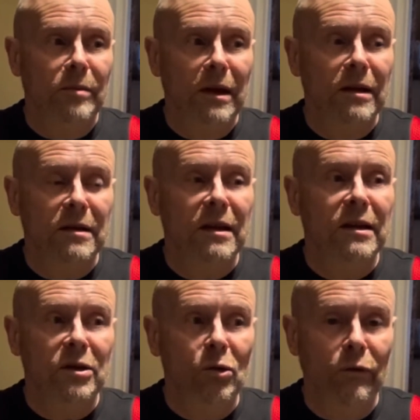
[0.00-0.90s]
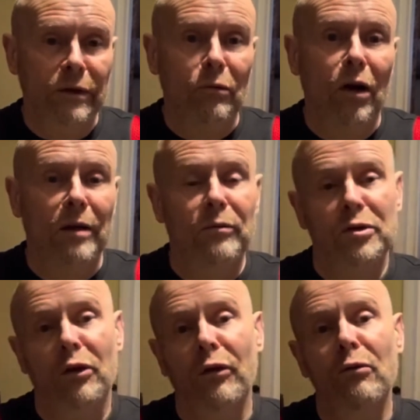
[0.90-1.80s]
because he saw the writing was
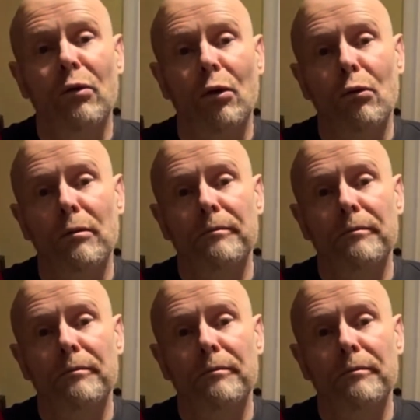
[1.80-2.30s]
on the wall.